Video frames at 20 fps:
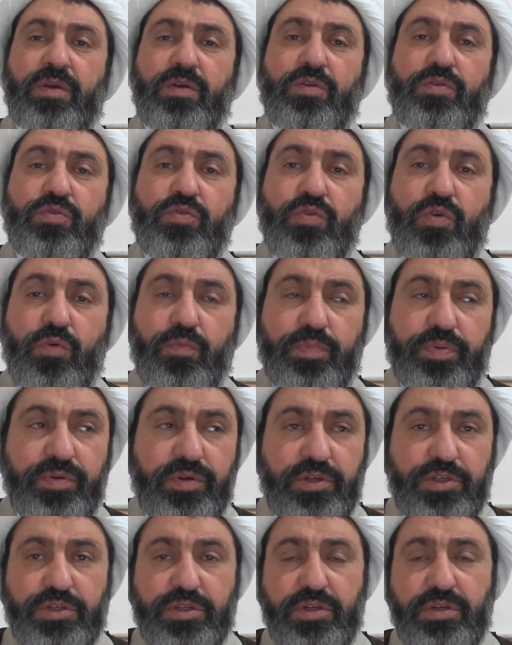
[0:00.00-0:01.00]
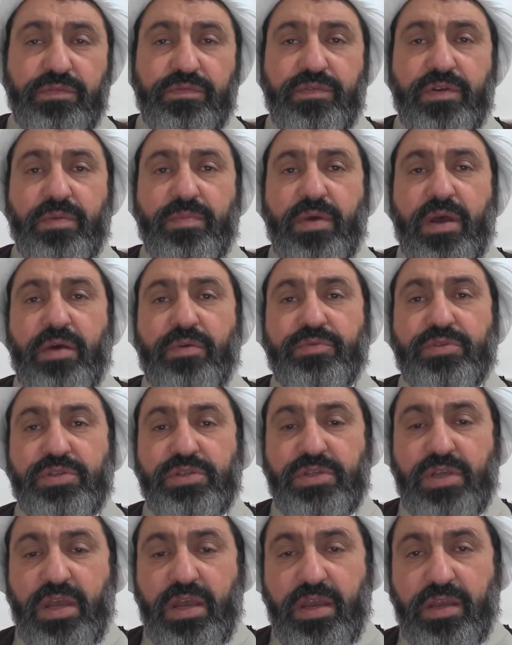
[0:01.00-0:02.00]
no pressure from
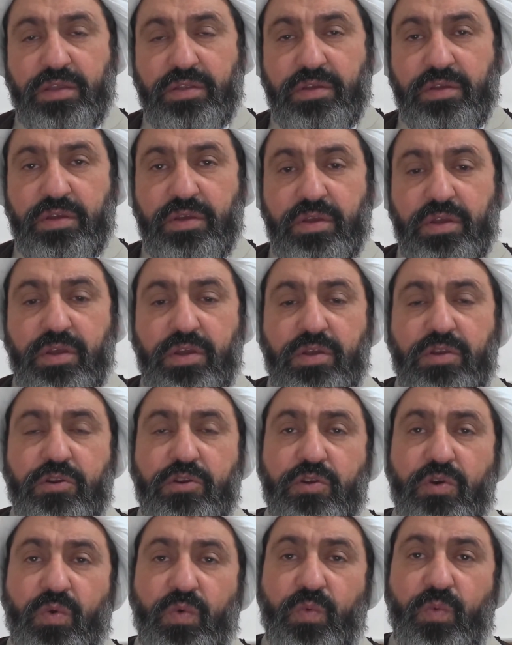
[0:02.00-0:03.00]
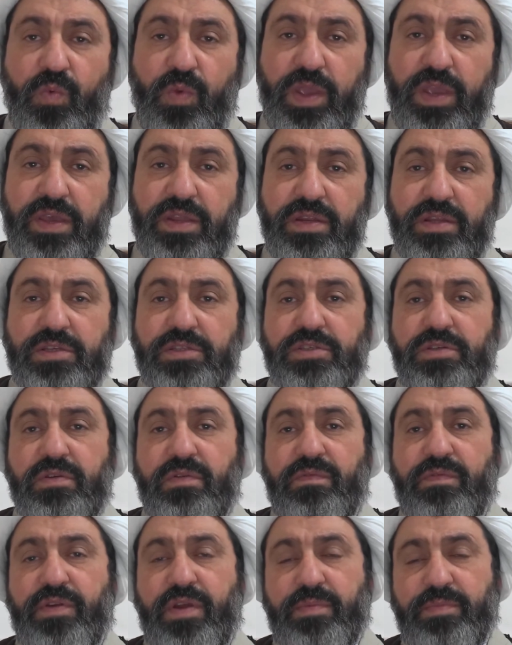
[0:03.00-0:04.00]
outside, no weakness
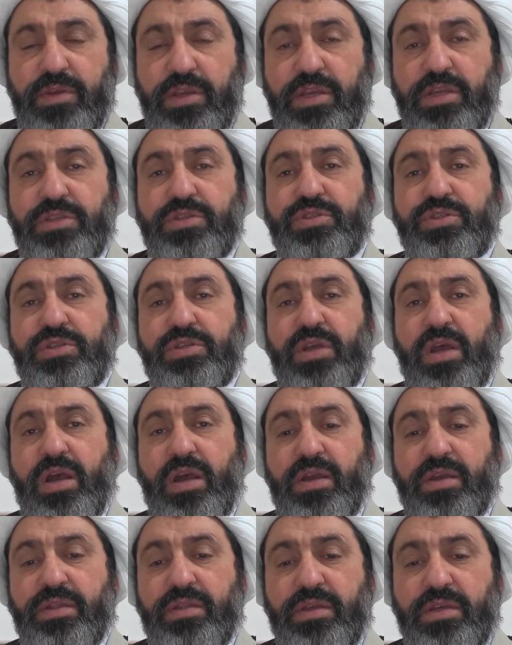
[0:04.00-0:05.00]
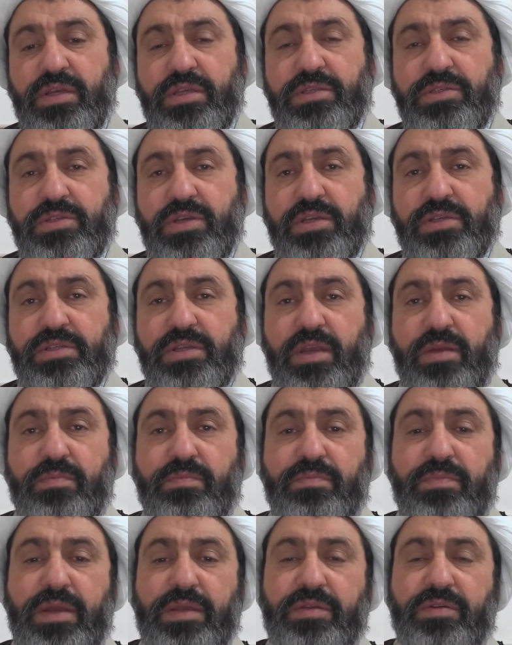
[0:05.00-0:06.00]
from inside. It's just a
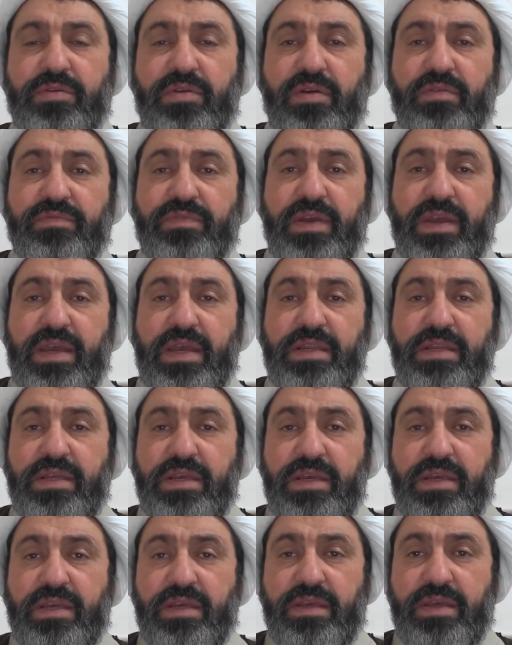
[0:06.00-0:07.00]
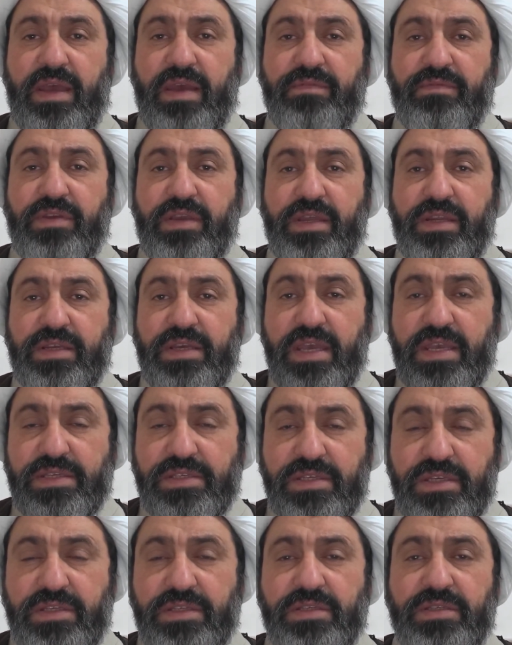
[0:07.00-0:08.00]
matter of an, having an
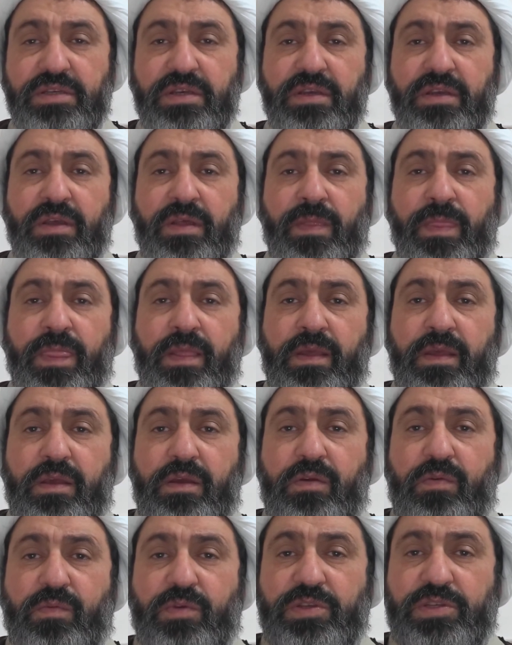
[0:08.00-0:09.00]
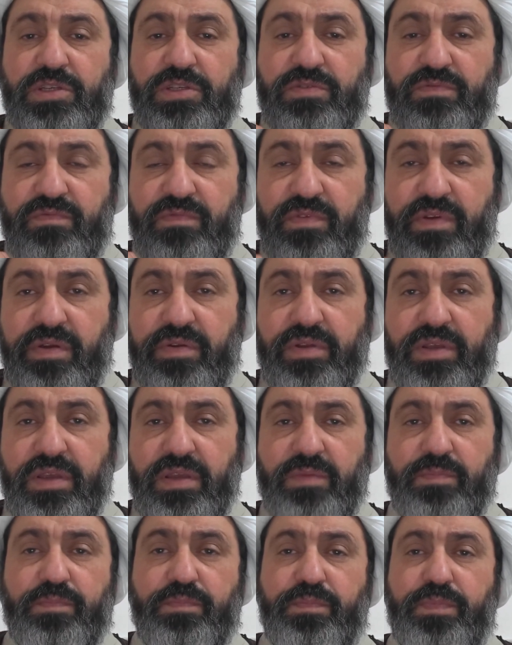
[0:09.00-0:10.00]
essence which is
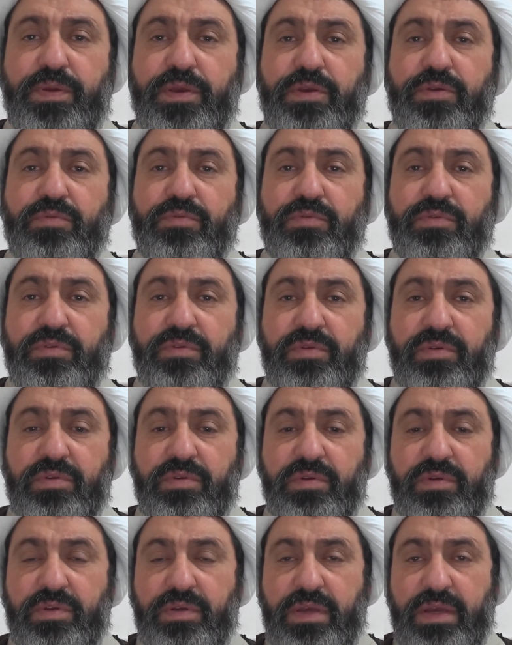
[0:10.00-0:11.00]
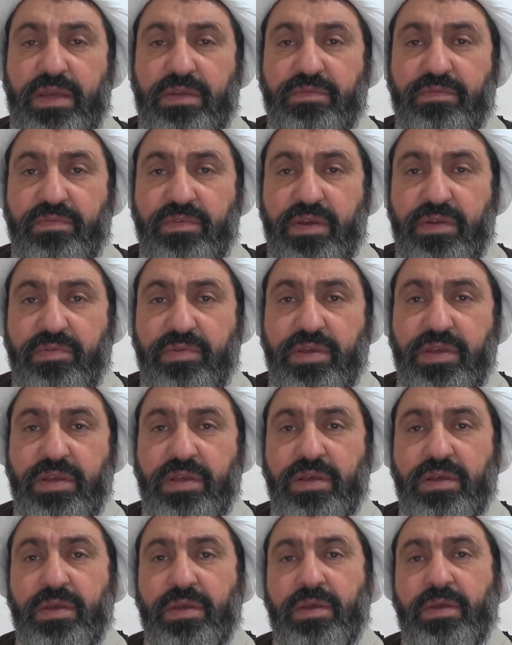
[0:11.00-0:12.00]
very pure and
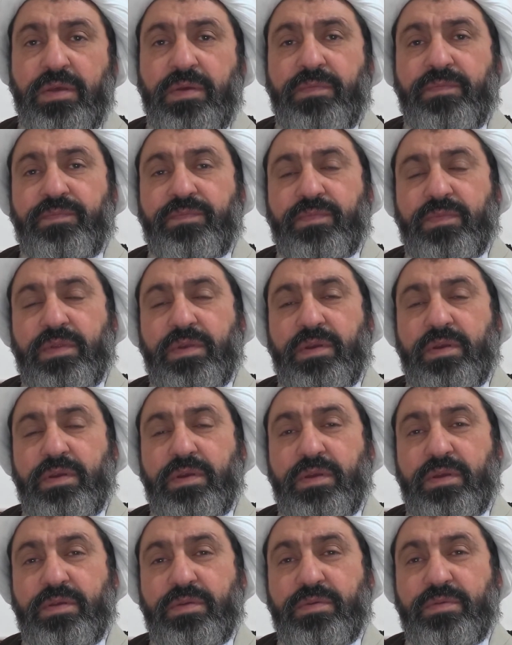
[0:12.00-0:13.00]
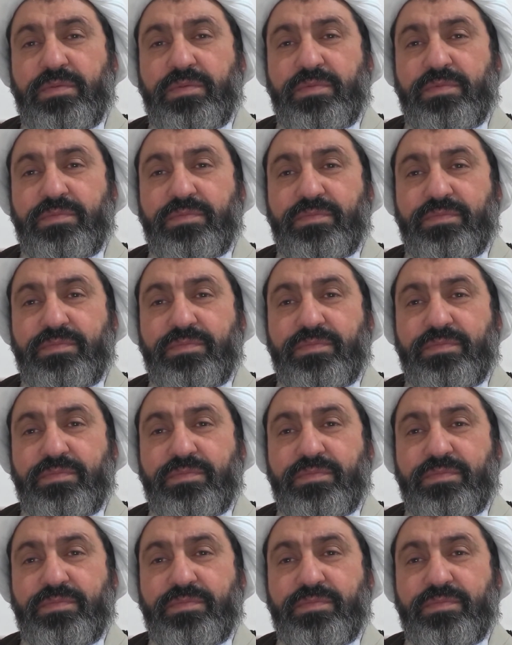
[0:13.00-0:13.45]
very uh,